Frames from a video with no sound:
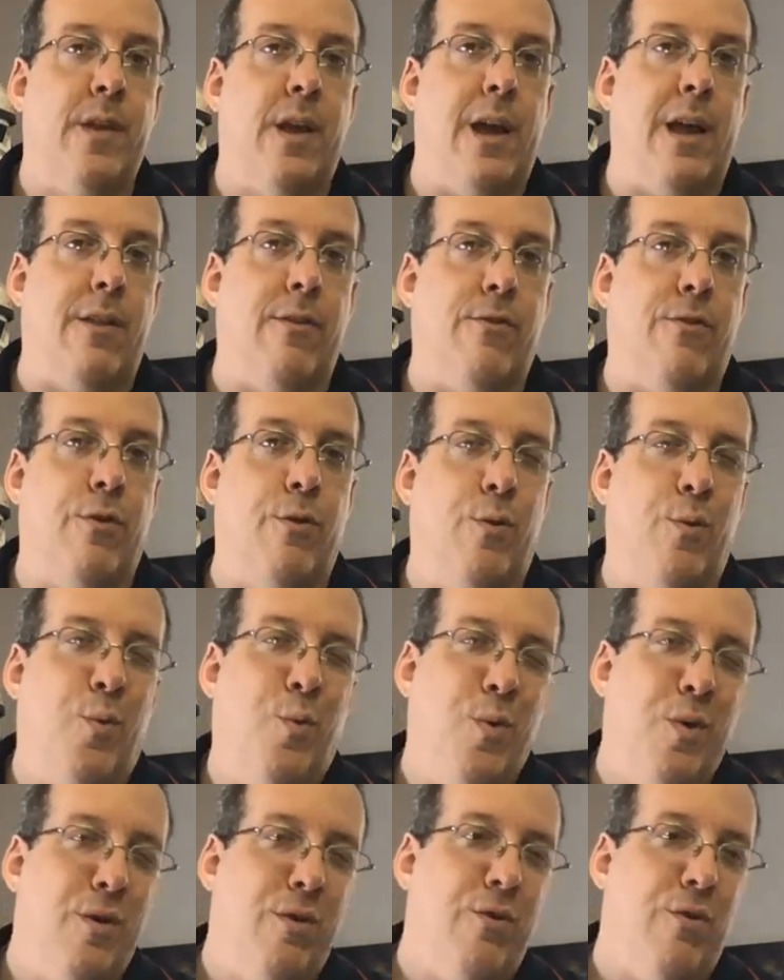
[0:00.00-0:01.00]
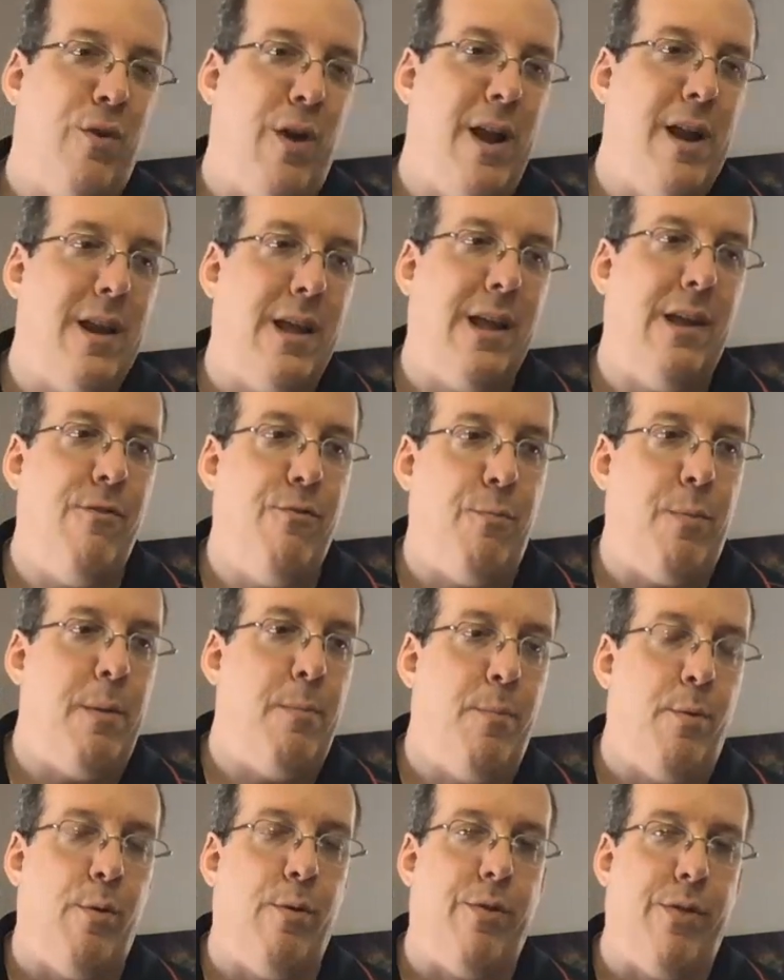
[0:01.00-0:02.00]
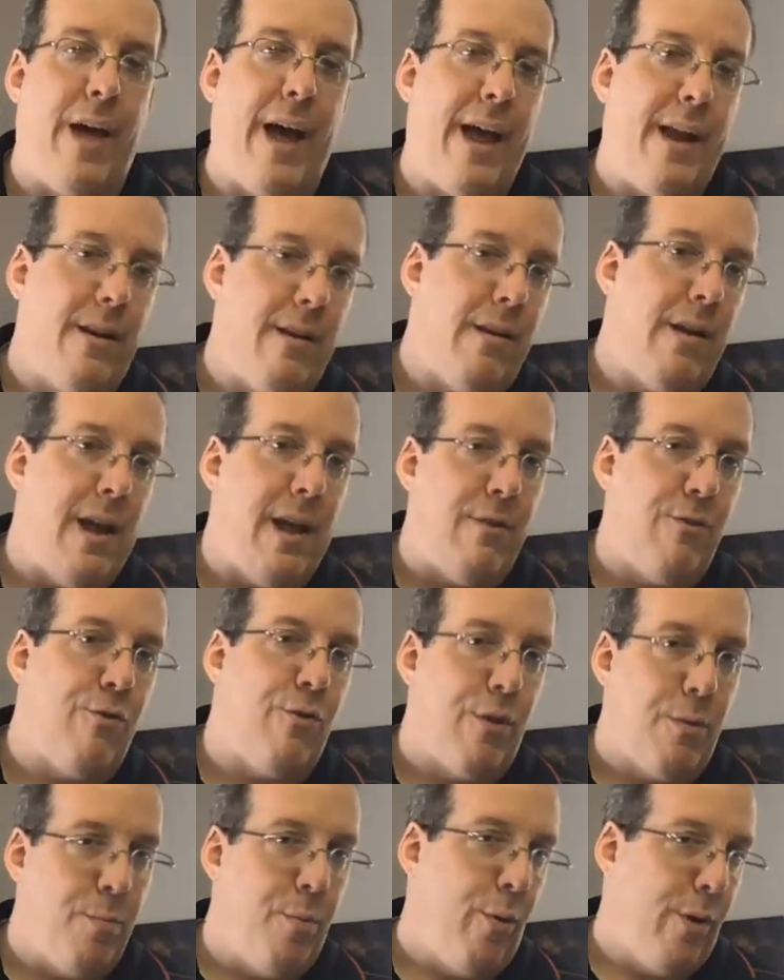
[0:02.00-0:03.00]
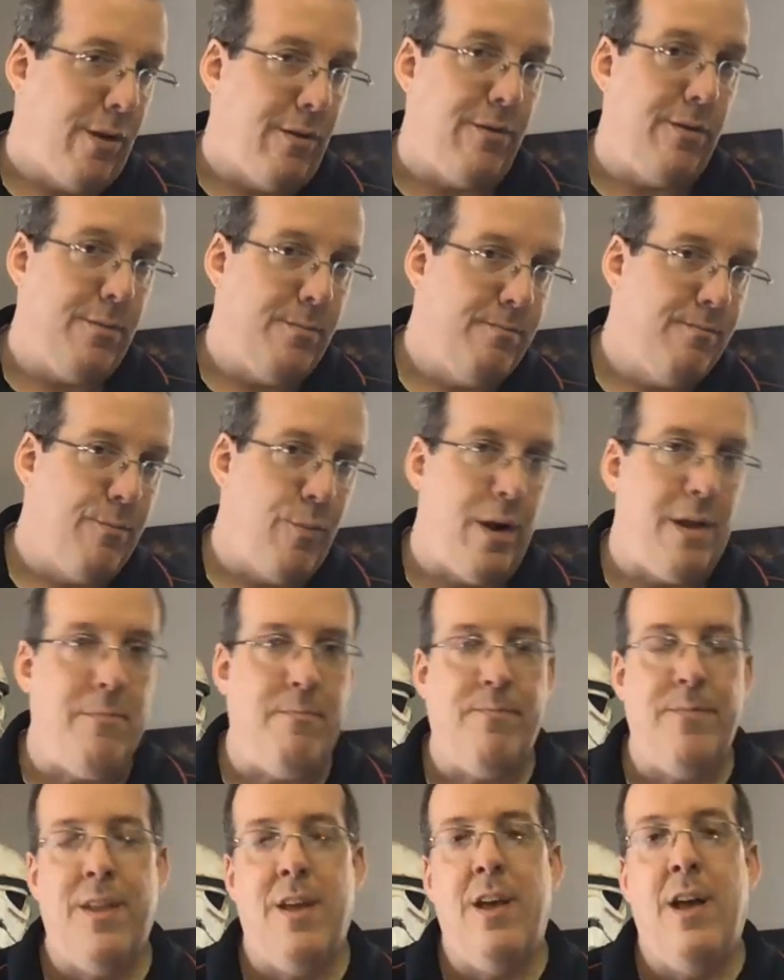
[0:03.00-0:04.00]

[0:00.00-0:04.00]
and so we're trying to give people that entry point. Right?